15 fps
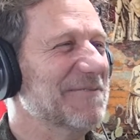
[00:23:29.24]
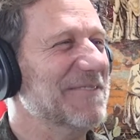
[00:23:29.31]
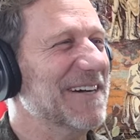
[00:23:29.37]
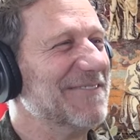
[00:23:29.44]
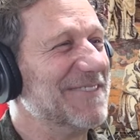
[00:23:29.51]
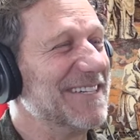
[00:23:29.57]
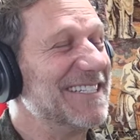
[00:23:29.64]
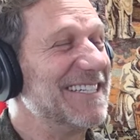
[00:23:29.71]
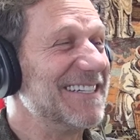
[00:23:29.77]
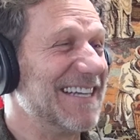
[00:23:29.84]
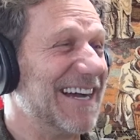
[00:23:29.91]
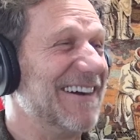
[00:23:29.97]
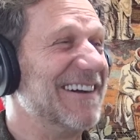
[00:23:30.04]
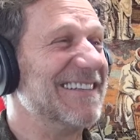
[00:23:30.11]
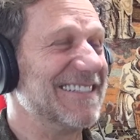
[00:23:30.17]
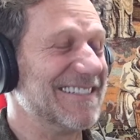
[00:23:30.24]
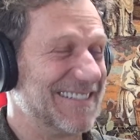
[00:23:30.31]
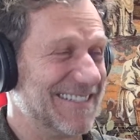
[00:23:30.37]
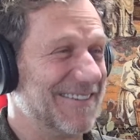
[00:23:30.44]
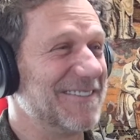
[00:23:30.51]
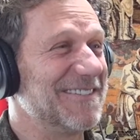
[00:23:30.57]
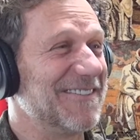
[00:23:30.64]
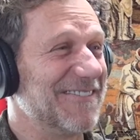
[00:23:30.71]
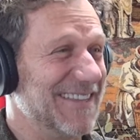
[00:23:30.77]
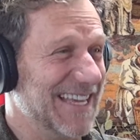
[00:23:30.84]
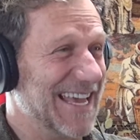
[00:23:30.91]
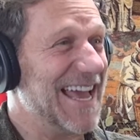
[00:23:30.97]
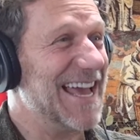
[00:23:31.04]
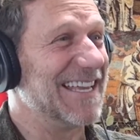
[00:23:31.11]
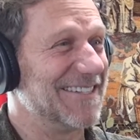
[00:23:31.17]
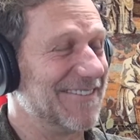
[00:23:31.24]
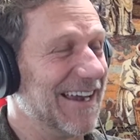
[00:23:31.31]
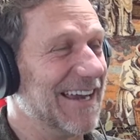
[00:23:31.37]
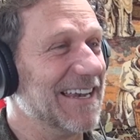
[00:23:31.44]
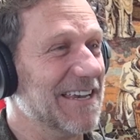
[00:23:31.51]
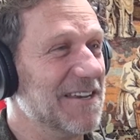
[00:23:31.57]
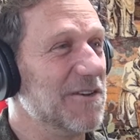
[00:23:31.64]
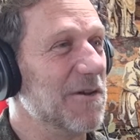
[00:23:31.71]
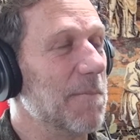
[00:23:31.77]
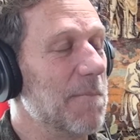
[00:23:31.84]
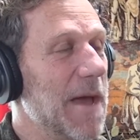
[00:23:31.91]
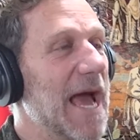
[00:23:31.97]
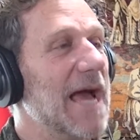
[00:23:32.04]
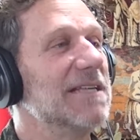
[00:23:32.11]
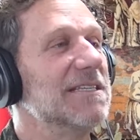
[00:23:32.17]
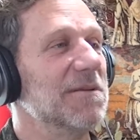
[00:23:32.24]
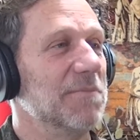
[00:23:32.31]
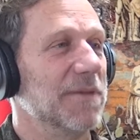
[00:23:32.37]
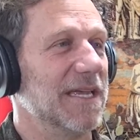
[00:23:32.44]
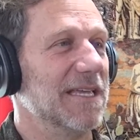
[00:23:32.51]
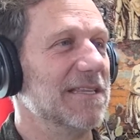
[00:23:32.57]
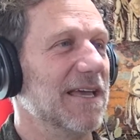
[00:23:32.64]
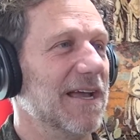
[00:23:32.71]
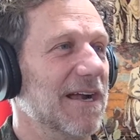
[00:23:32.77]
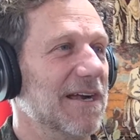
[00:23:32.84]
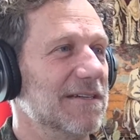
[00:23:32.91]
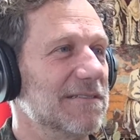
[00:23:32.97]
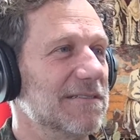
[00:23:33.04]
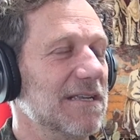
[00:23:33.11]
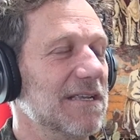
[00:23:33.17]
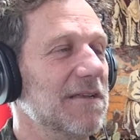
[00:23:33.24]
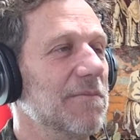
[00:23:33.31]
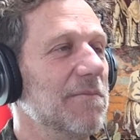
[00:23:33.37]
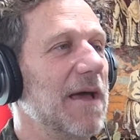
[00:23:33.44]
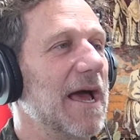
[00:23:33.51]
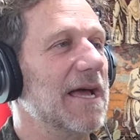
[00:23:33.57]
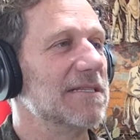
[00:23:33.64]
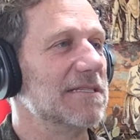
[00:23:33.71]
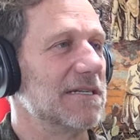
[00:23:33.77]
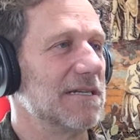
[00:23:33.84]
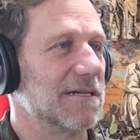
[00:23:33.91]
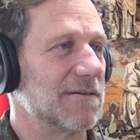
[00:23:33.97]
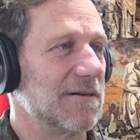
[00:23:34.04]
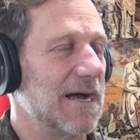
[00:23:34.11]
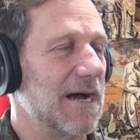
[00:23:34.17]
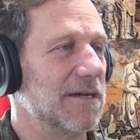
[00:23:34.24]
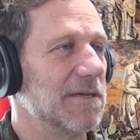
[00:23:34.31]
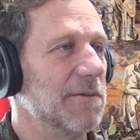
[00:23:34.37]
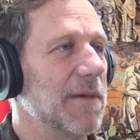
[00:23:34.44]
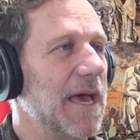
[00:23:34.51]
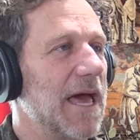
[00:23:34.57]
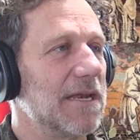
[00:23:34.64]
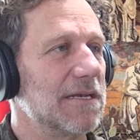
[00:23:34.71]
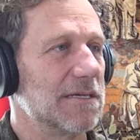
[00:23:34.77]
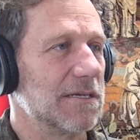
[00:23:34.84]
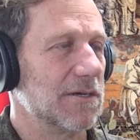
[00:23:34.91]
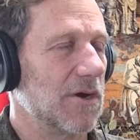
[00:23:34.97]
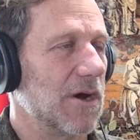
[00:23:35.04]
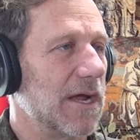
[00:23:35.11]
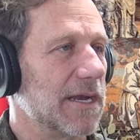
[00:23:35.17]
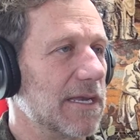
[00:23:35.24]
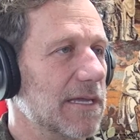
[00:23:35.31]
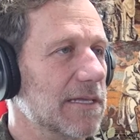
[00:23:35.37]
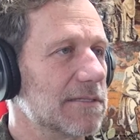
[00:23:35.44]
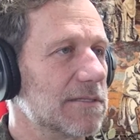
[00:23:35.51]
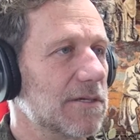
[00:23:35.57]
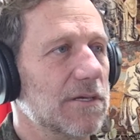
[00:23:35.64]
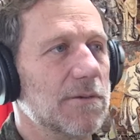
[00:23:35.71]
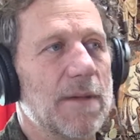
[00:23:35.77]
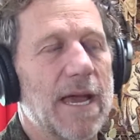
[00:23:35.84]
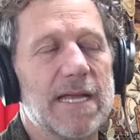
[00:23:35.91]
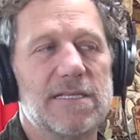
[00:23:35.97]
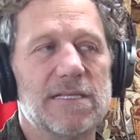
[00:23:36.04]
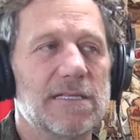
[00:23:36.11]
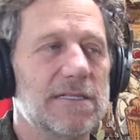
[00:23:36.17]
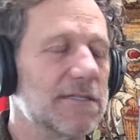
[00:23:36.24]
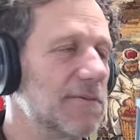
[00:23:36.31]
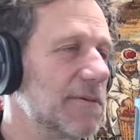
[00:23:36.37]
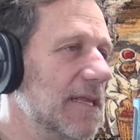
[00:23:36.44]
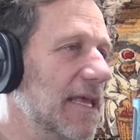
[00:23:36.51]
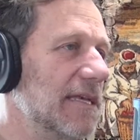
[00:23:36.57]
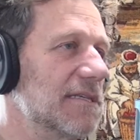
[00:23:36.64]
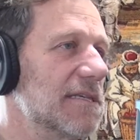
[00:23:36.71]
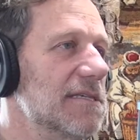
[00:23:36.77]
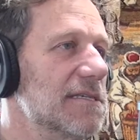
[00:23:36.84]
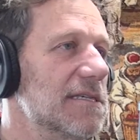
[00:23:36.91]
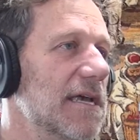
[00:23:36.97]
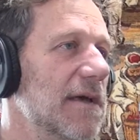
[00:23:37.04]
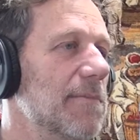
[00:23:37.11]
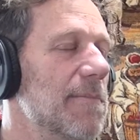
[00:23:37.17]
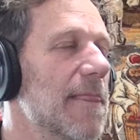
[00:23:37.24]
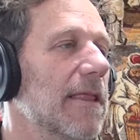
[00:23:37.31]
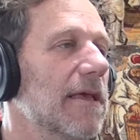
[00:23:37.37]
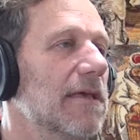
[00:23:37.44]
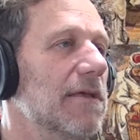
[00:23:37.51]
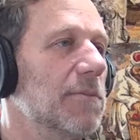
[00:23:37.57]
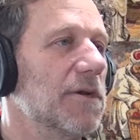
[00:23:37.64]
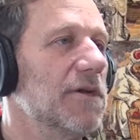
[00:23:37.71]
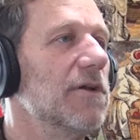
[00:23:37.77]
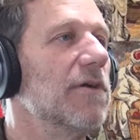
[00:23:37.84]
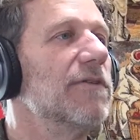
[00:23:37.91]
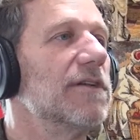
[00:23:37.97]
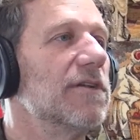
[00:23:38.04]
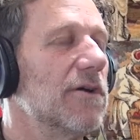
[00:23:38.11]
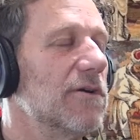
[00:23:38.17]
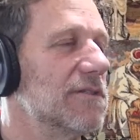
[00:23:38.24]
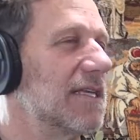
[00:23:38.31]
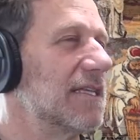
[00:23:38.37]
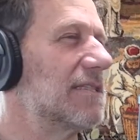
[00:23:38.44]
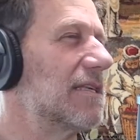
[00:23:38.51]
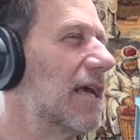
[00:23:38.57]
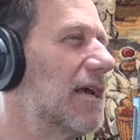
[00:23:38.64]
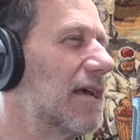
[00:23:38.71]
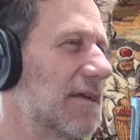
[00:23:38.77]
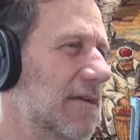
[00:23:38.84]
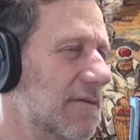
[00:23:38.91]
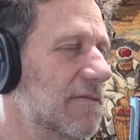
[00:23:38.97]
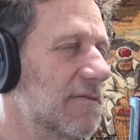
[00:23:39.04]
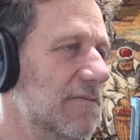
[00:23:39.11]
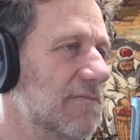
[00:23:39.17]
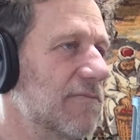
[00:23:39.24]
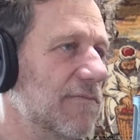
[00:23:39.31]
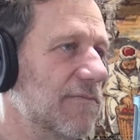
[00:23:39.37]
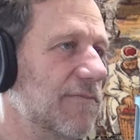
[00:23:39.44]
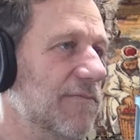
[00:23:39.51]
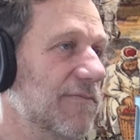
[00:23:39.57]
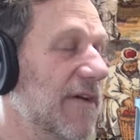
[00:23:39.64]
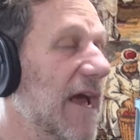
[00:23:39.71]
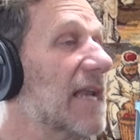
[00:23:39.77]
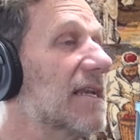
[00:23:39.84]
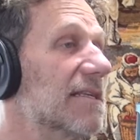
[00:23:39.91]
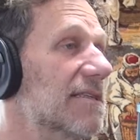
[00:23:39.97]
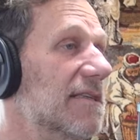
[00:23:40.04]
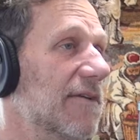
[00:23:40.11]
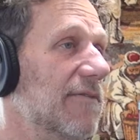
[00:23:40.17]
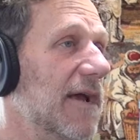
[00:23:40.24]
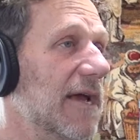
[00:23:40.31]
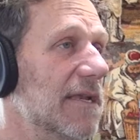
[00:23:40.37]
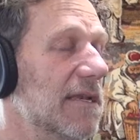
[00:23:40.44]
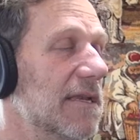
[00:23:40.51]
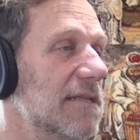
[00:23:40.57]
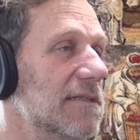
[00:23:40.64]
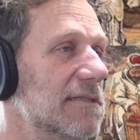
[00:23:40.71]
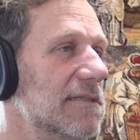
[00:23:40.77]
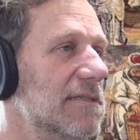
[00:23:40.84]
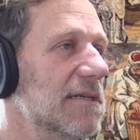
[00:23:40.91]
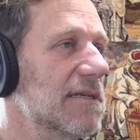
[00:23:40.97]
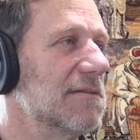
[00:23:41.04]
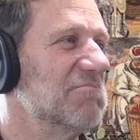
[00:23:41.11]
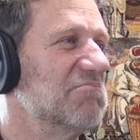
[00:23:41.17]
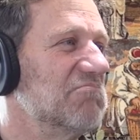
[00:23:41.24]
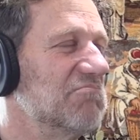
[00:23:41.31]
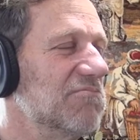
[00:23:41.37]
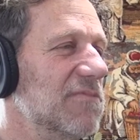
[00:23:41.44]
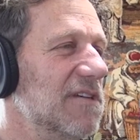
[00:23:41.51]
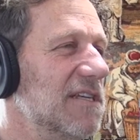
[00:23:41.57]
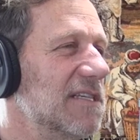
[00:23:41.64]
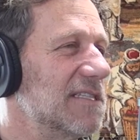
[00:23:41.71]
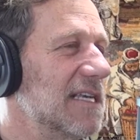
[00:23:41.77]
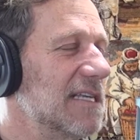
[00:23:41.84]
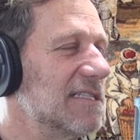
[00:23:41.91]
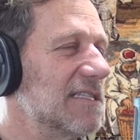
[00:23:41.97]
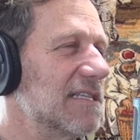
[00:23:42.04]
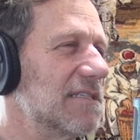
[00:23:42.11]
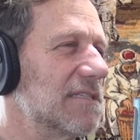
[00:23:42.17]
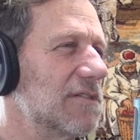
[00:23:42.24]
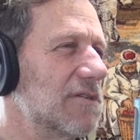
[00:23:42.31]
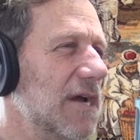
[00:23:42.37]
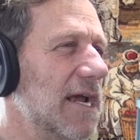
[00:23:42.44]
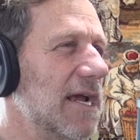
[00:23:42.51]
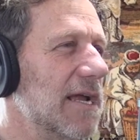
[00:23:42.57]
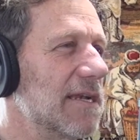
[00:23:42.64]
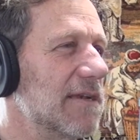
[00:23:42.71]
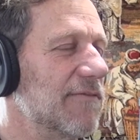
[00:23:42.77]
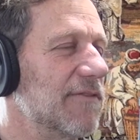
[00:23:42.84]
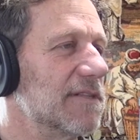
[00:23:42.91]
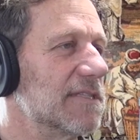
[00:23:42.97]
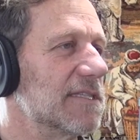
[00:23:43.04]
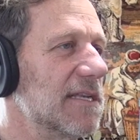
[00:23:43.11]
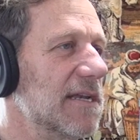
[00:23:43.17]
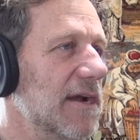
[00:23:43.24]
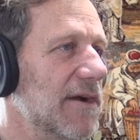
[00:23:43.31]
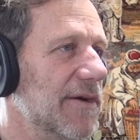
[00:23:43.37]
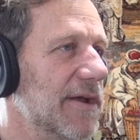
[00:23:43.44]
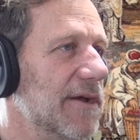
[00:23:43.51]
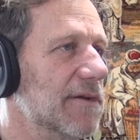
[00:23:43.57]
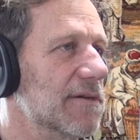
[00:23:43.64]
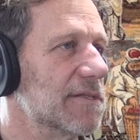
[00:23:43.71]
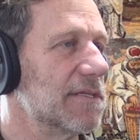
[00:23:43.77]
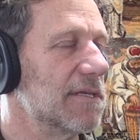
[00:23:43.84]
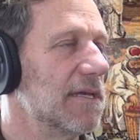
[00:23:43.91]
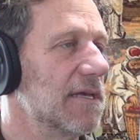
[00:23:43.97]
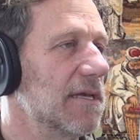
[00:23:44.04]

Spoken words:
But put your toes over the edge, right? And you imagine being there, and you imagine a crowd, you imagine an audience, or you imagine this relationship. Putting over your toes, that's like fantasy, right? It's, in a sense, it's trying on different scenarios.